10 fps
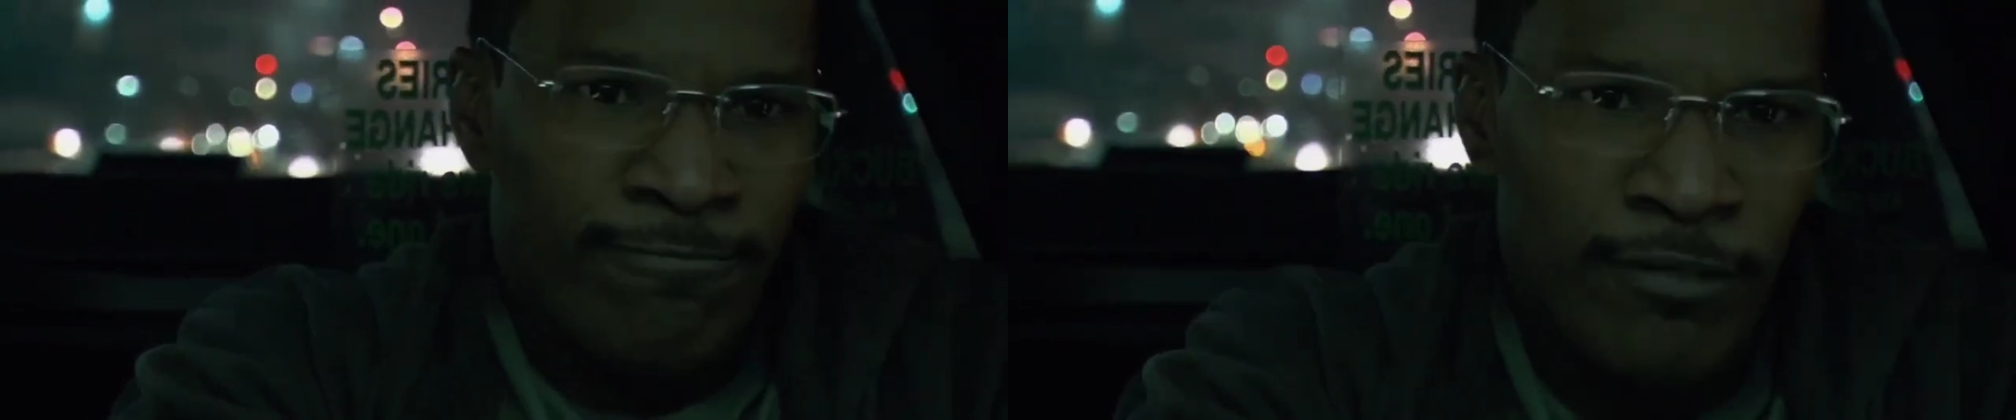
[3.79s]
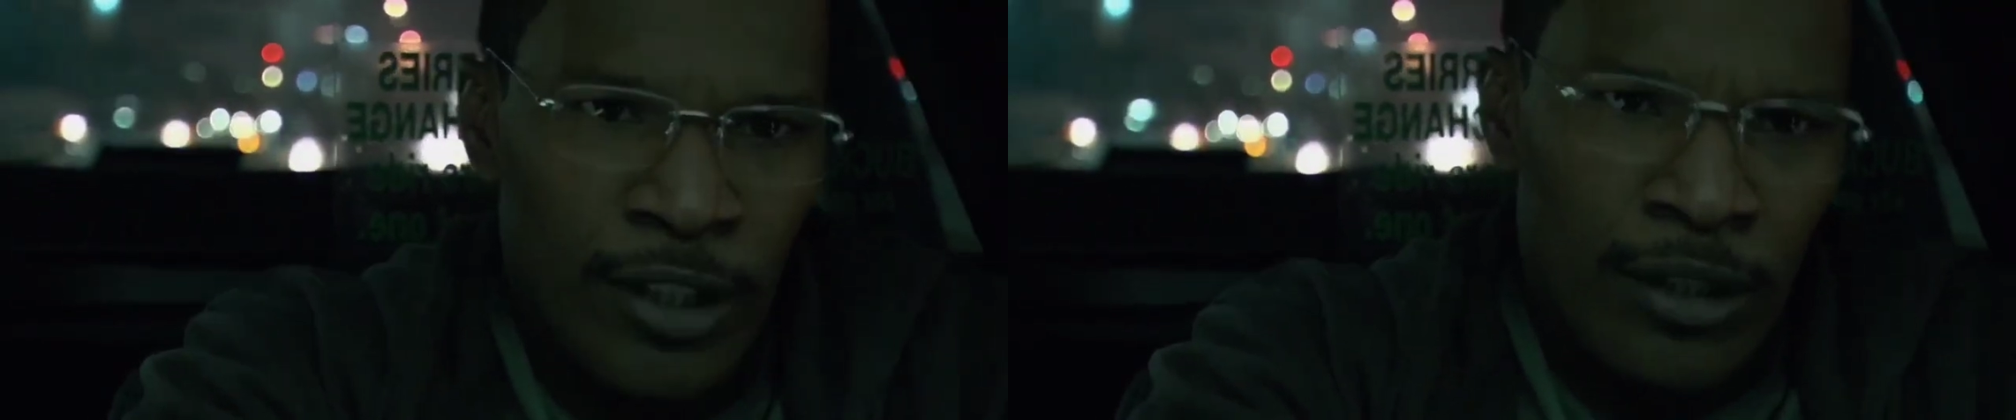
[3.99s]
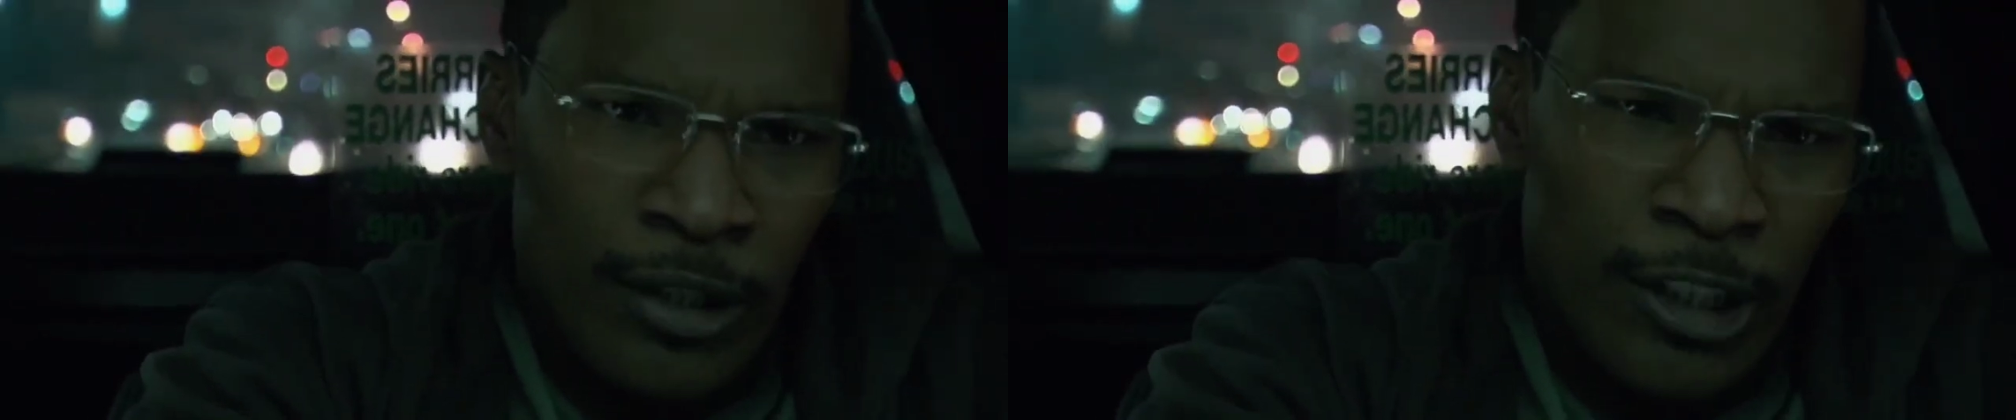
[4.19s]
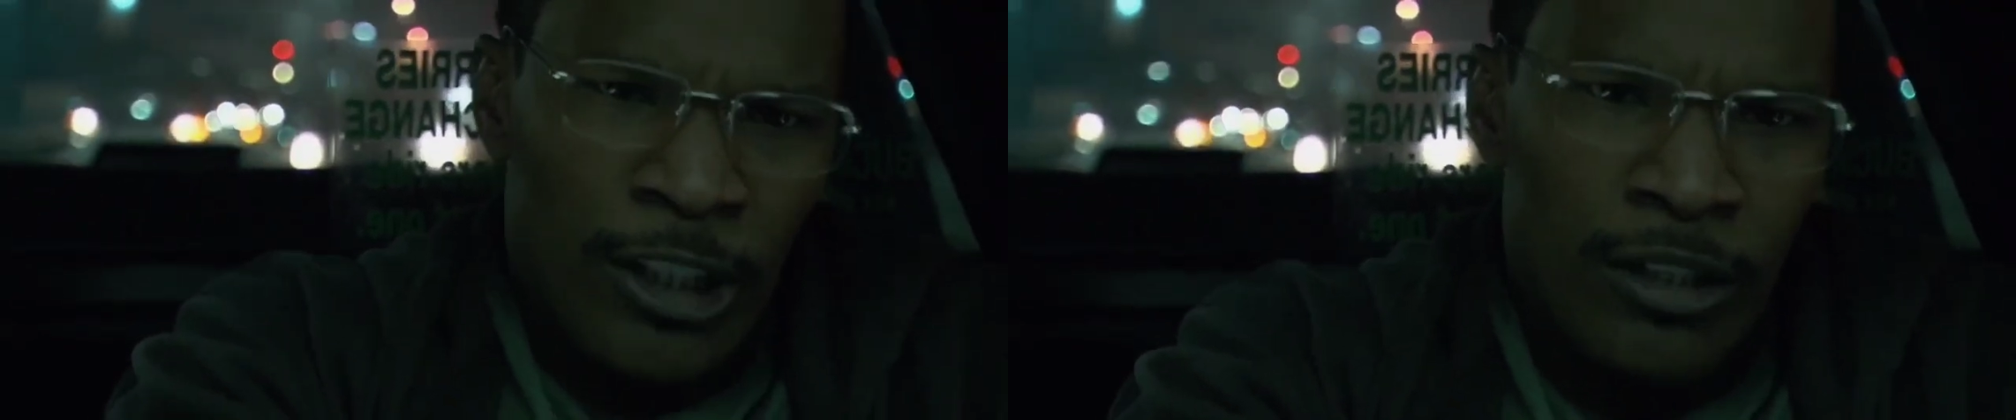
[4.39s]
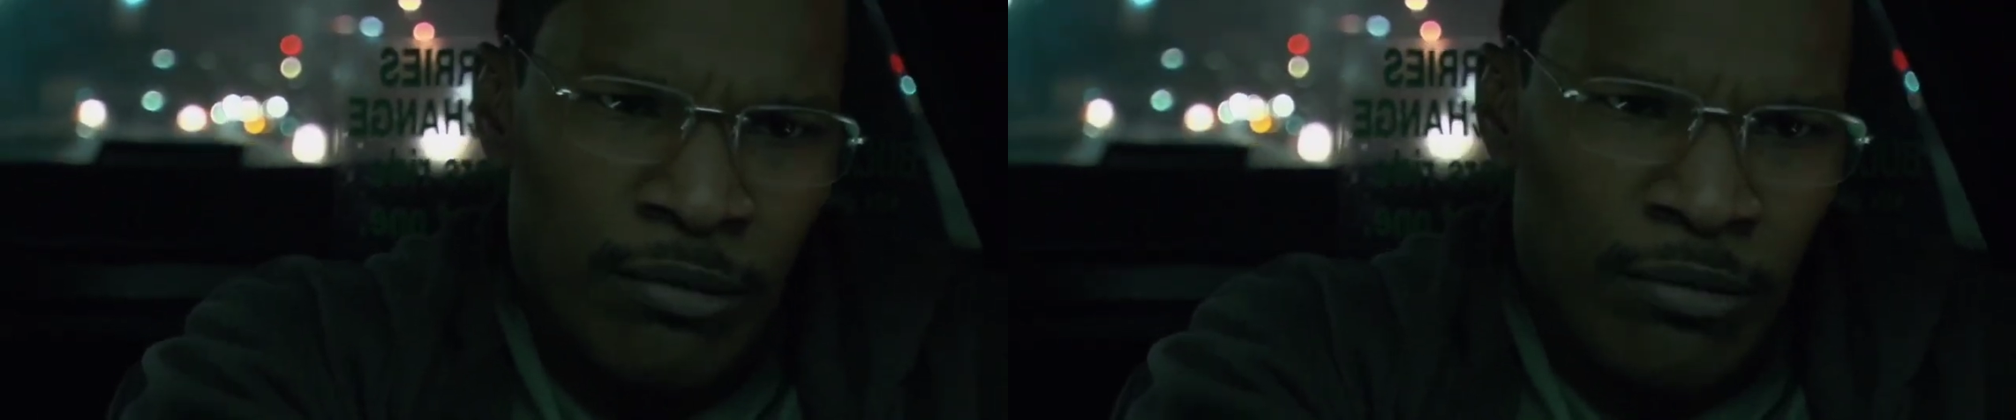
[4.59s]
I understand
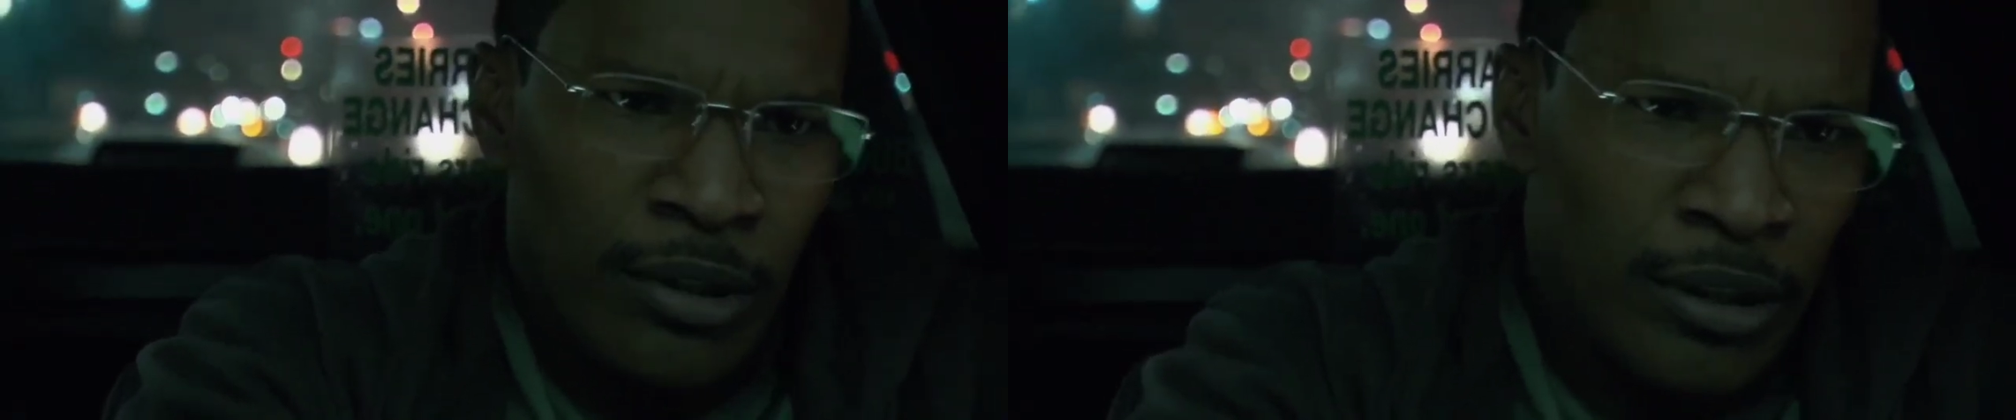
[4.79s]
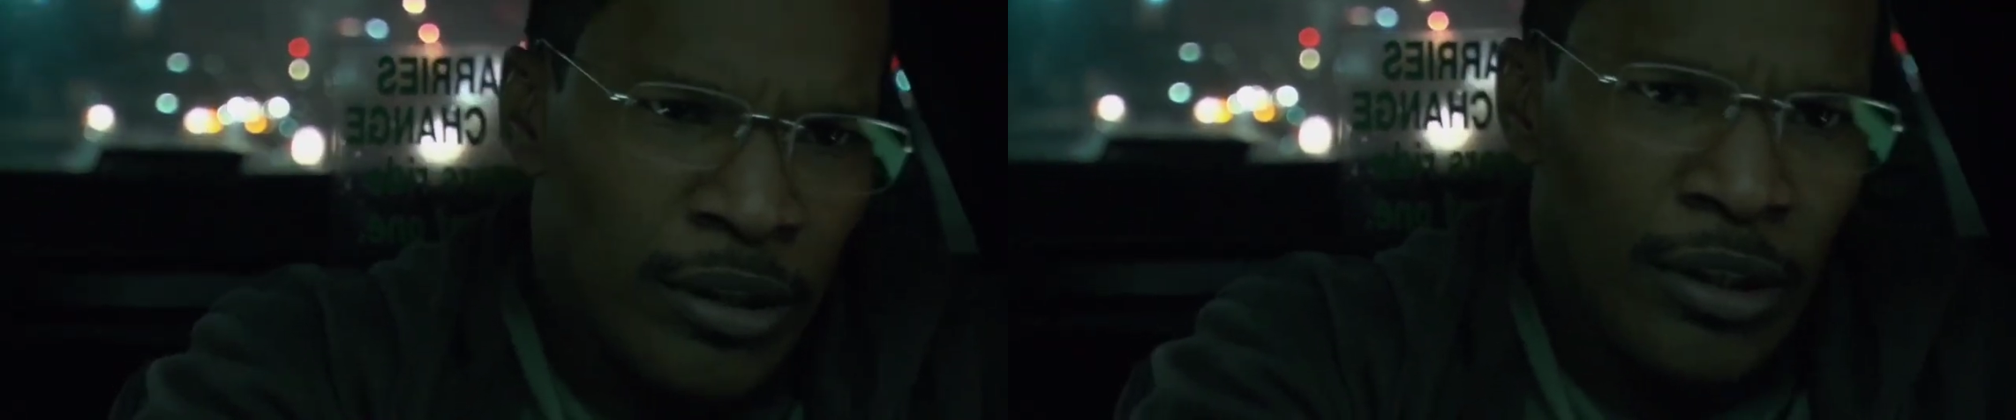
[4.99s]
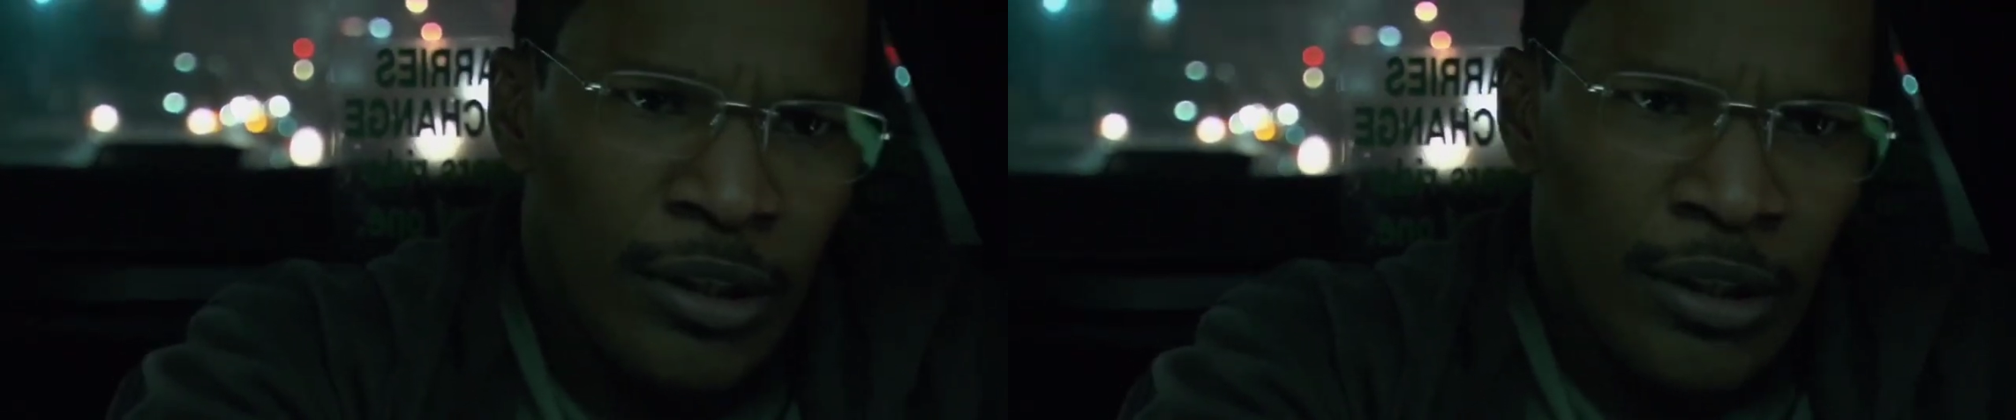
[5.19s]
that.